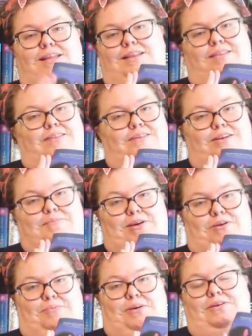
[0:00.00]
this is going to be
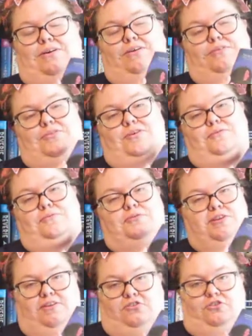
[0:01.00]
your book. Also,
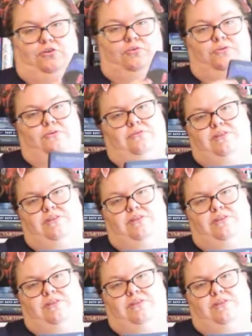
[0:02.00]
tissues.